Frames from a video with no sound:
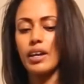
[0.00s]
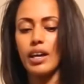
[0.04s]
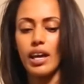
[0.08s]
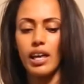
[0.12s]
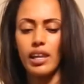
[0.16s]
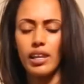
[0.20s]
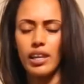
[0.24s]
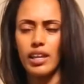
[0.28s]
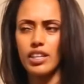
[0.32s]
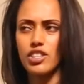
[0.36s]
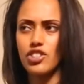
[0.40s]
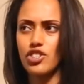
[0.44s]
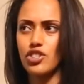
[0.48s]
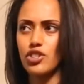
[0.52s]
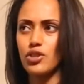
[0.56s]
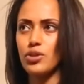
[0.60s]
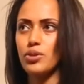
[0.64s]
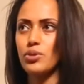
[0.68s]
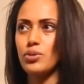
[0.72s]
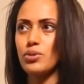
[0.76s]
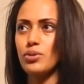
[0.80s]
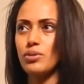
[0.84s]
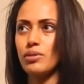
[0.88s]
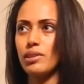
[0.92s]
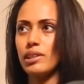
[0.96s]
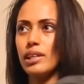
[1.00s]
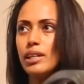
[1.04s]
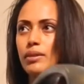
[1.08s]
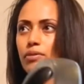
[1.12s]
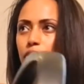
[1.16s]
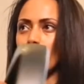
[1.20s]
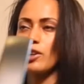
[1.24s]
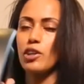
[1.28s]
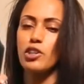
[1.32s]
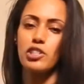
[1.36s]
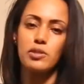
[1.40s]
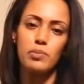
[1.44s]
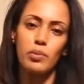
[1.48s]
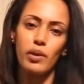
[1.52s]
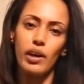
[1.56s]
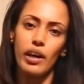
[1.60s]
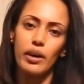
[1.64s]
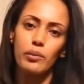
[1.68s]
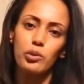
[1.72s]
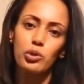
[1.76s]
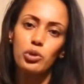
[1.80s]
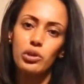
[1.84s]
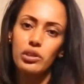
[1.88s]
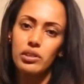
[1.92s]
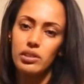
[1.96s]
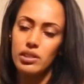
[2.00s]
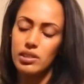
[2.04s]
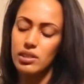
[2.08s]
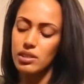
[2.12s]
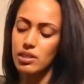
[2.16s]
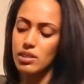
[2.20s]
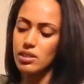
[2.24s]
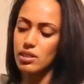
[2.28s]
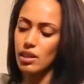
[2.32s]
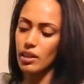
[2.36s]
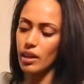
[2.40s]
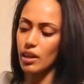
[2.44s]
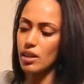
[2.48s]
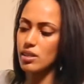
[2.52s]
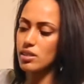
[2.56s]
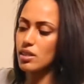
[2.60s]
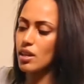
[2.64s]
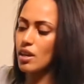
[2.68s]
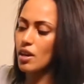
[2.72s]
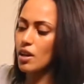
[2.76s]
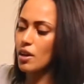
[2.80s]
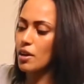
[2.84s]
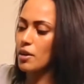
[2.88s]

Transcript: unless you live close by, walking distance I guess,